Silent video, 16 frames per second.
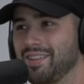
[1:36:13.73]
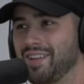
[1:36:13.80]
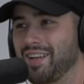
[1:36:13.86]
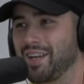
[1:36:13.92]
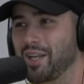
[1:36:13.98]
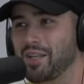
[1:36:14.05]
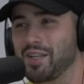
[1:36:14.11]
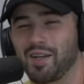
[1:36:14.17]

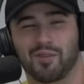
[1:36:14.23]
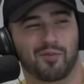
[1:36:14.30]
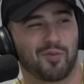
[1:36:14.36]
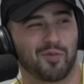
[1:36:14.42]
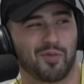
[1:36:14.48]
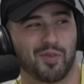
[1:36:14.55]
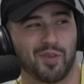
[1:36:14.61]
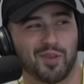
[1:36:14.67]
and I, I
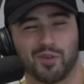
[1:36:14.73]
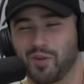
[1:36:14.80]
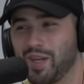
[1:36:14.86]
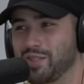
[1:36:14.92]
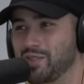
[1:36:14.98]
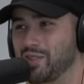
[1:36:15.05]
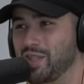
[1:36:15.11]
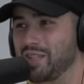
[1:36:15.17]
feel
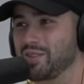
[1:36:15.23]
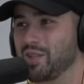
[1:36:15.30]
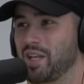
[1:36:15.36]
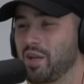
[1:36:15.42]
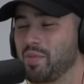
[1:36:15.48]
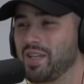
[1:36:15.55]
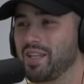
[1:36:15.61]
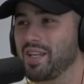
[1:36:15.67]
Greg just like look
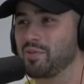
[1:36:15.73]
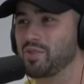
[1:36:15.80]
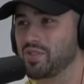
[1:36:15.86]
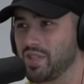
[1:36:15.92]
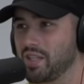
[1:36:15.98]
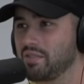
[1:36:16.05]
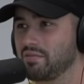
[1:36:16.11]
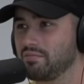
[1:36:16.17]
at me, and I'm just
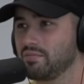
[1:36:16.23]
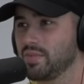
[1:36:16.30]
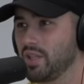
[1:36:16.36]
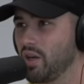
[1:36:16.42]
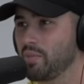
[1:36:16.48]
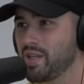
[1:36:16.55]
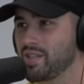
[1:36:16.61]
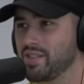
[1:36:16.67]
like, you know,
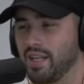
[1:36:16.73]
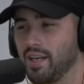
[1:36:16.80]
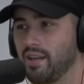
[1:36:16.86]
I'm not saying